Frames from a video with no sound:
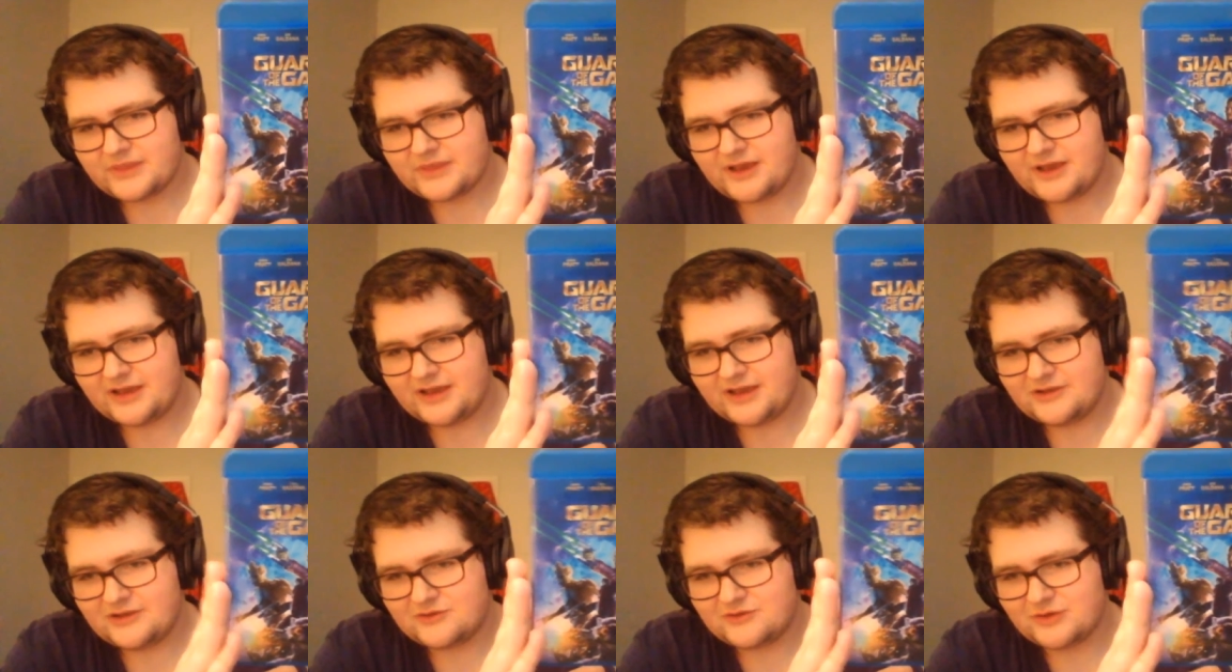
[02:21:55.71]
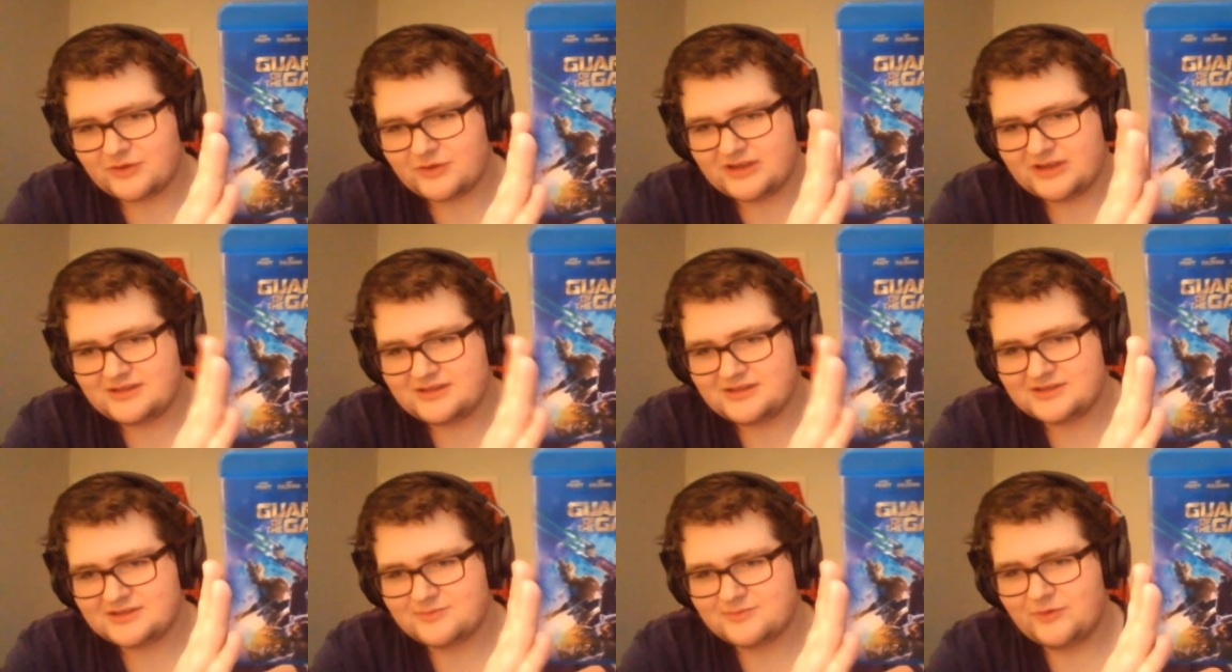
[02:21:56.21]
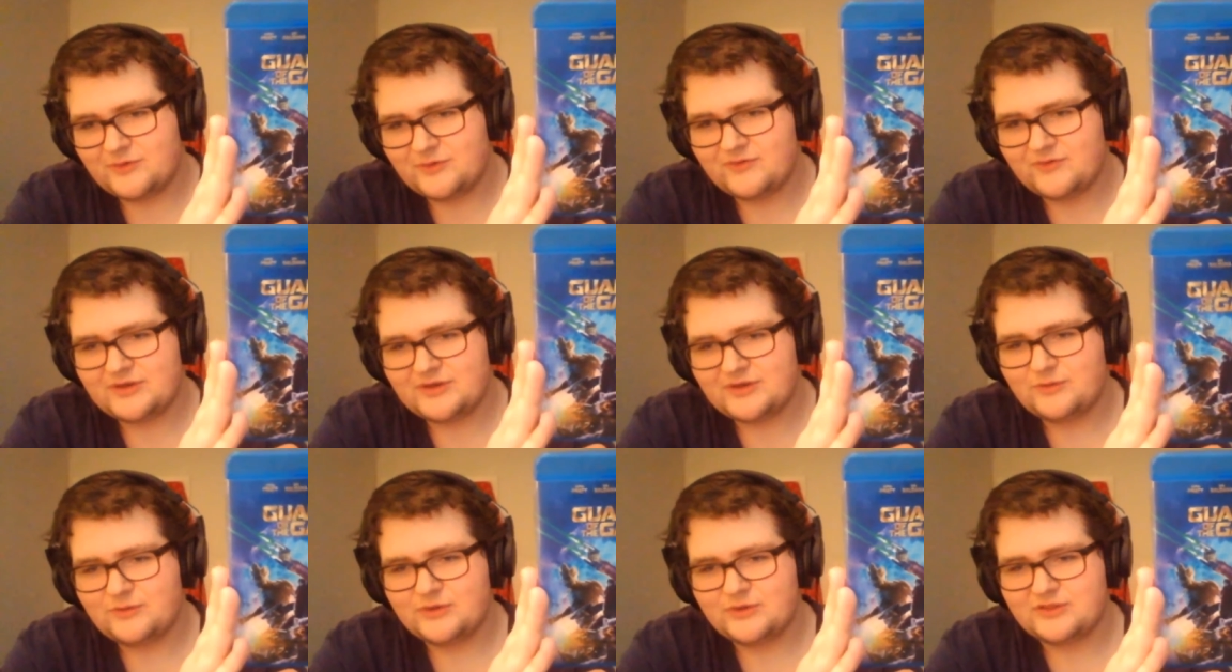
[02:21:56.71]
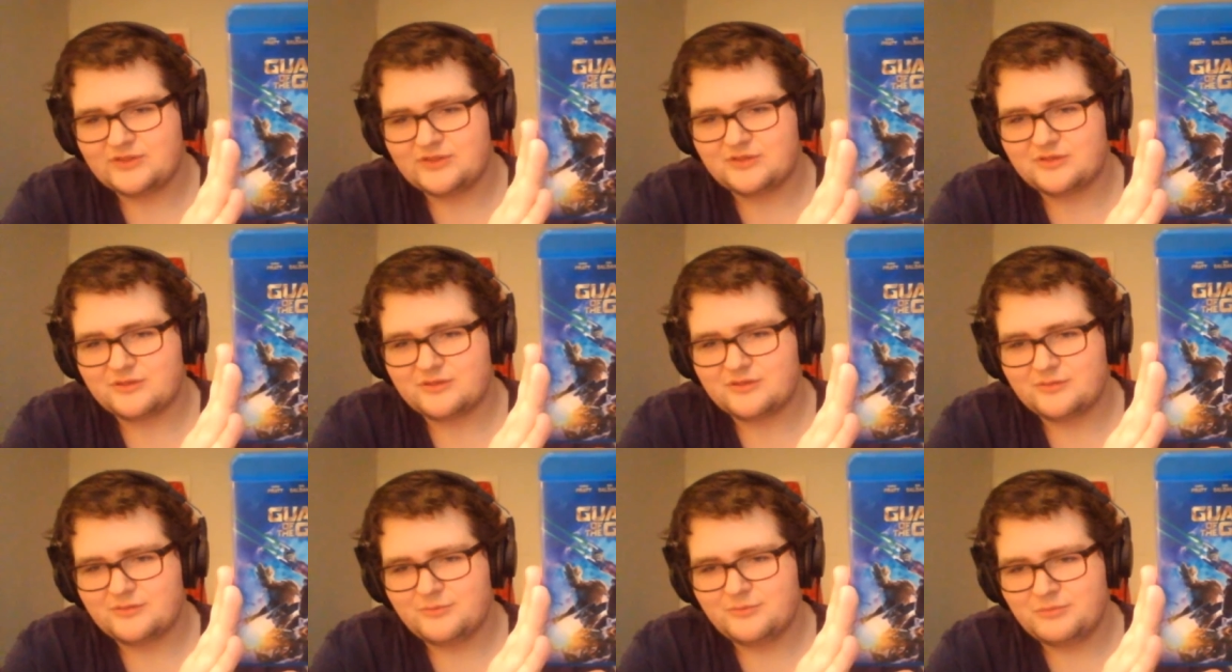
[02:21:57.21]
I could credit this movie with
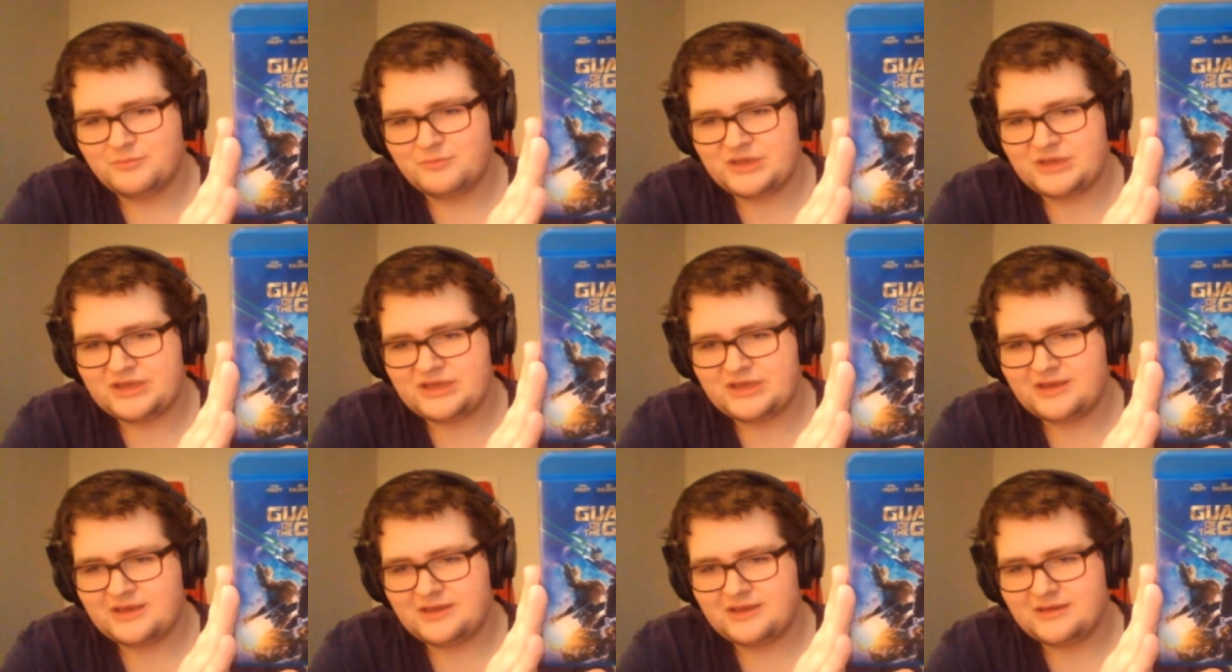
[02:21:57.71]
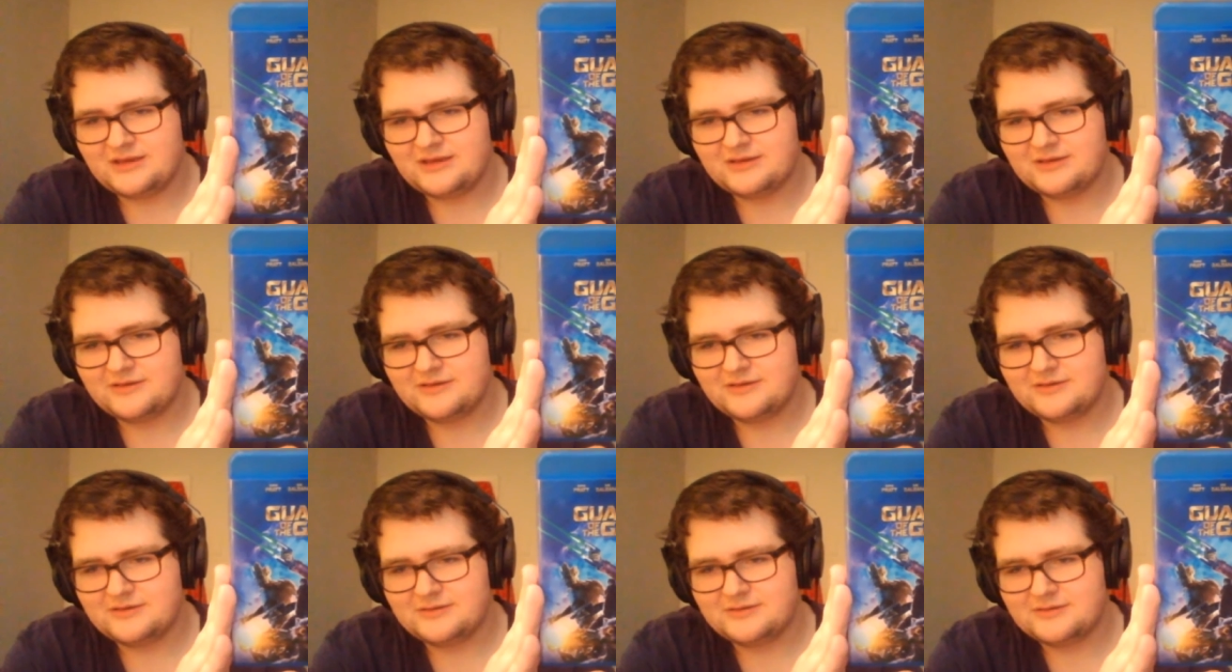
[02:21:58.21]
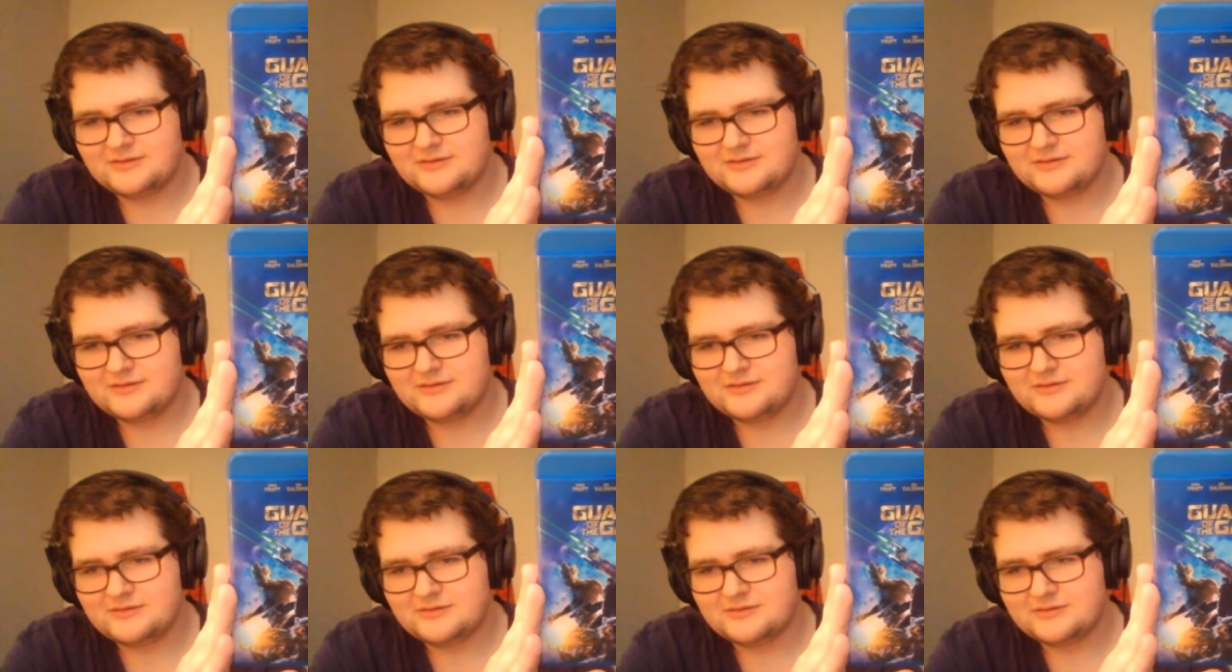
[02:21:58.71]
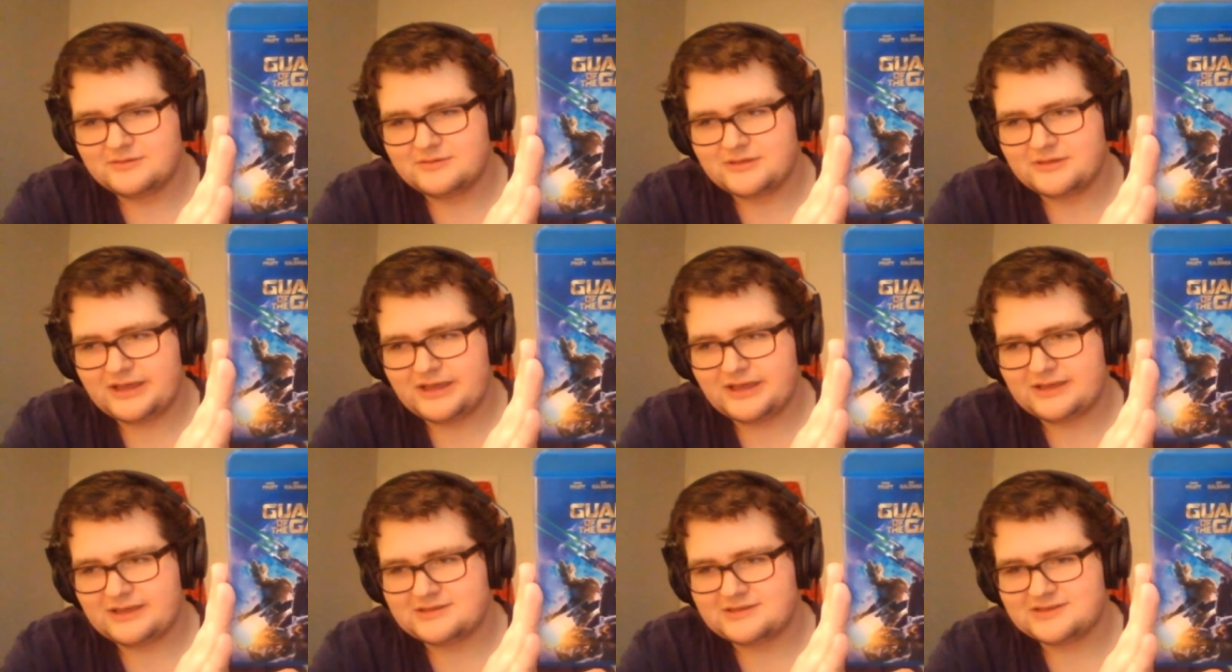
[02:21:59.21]
me
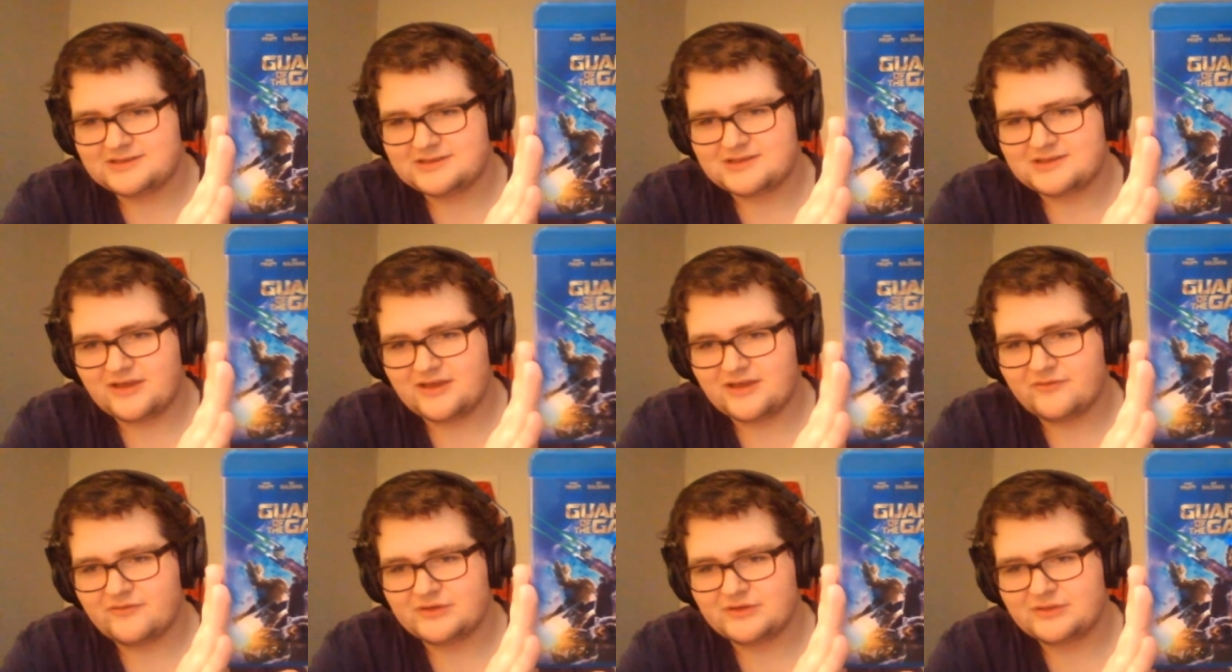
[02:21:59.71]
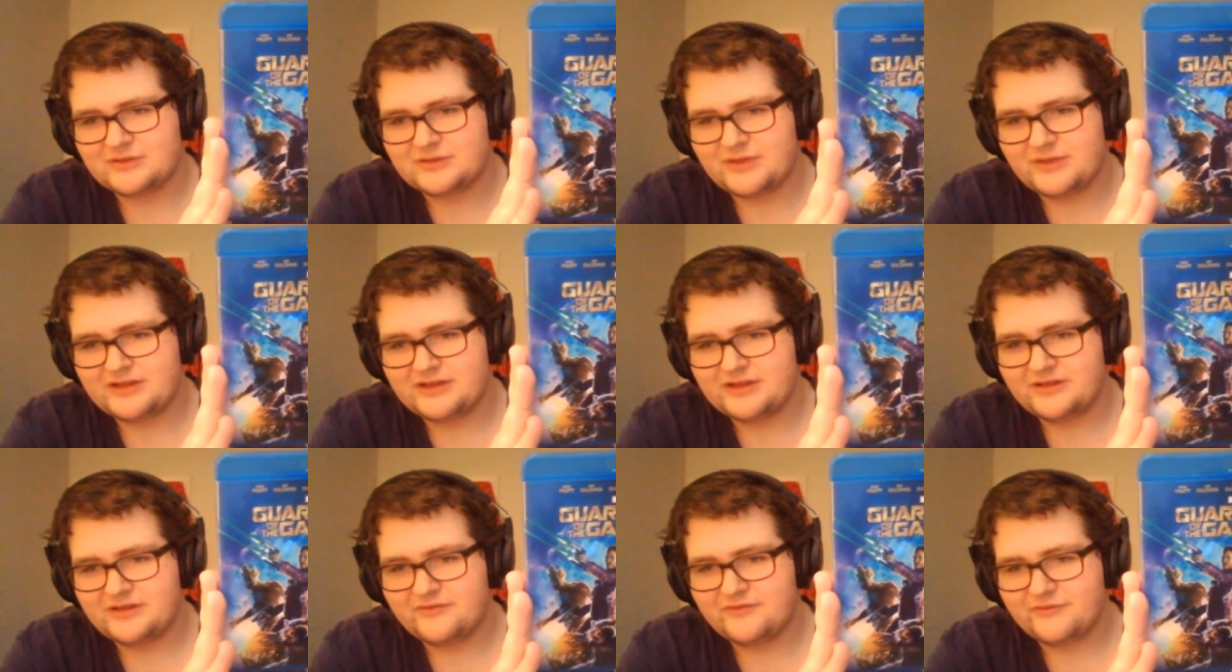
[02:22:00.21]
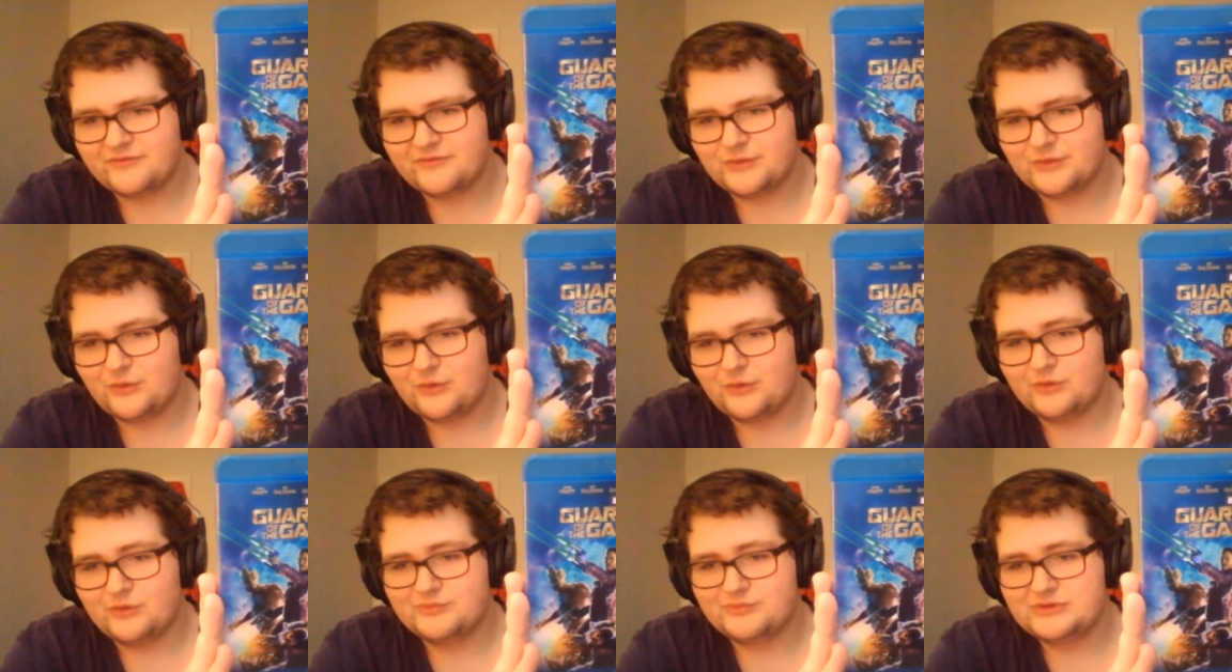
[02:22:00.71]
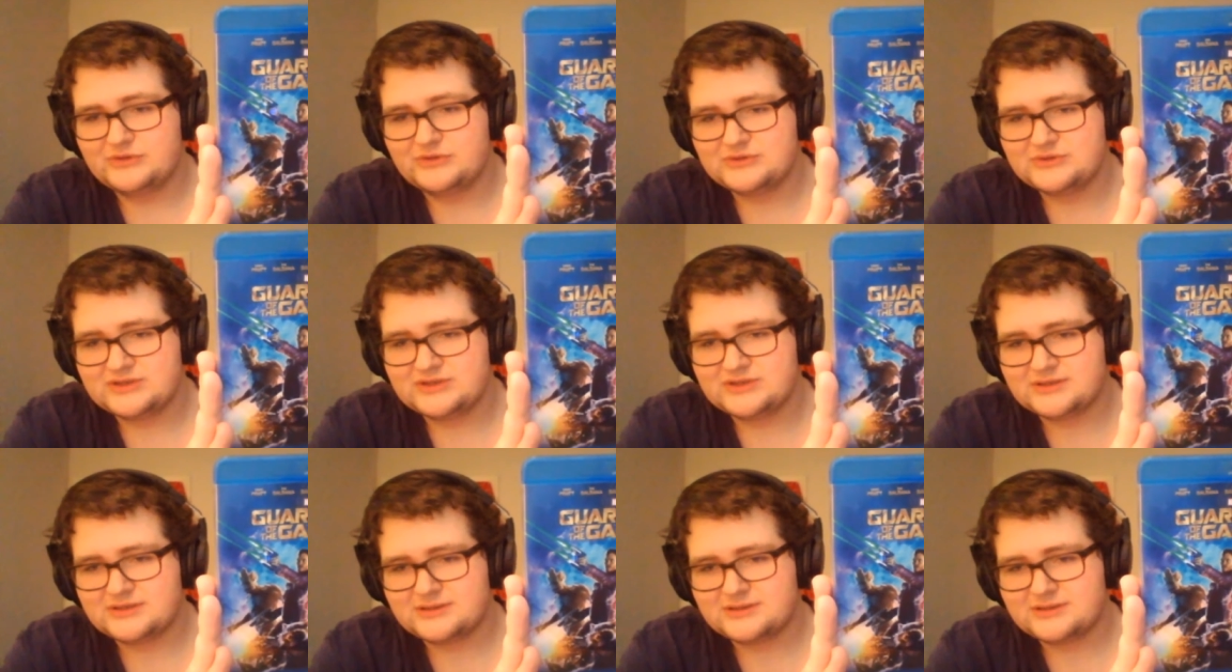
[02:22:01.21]
like discovering my love for old music,